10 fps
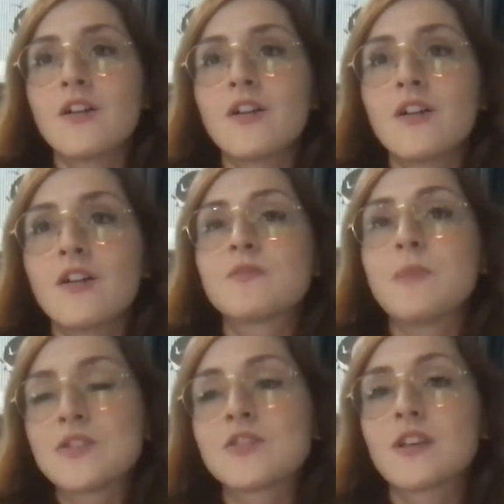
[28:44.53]
she was
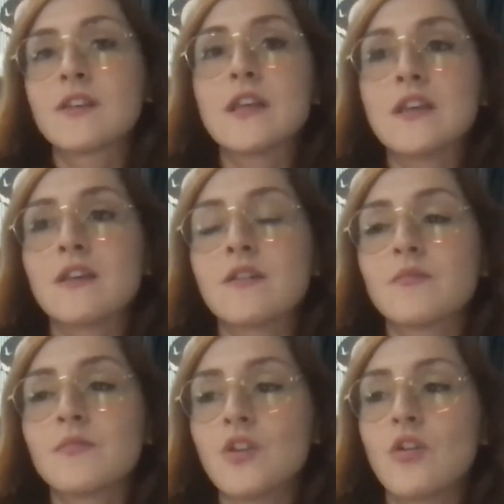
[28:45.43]
basically,
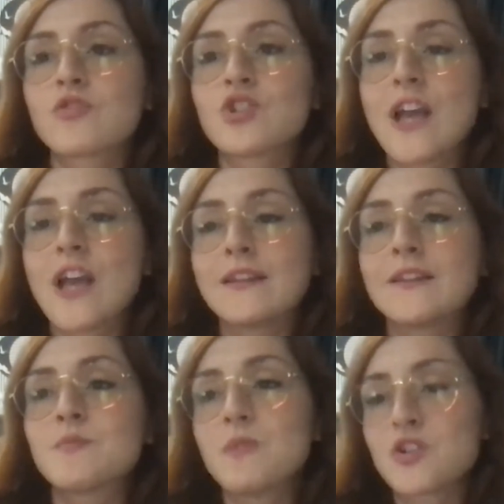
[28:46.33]
she had
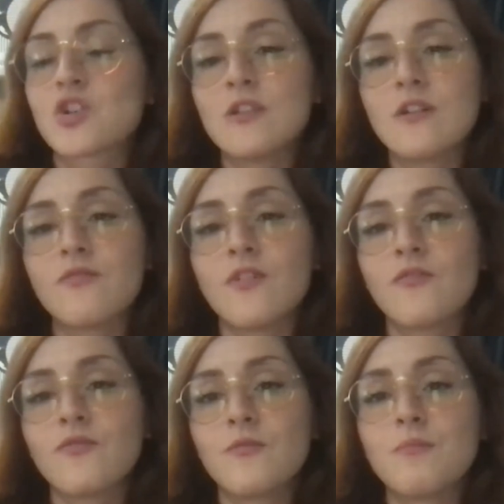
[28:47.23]
this mission of